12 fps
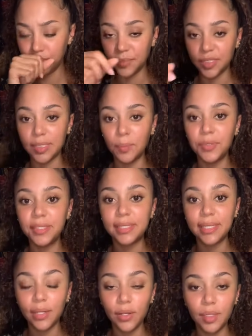Someone is
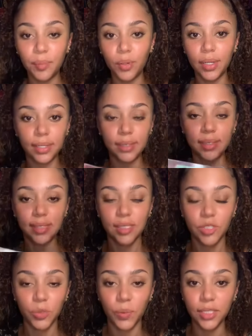literally putting a
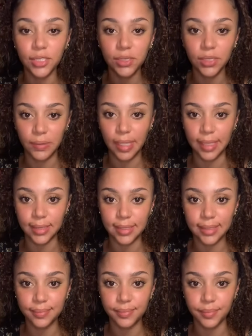situation to rest.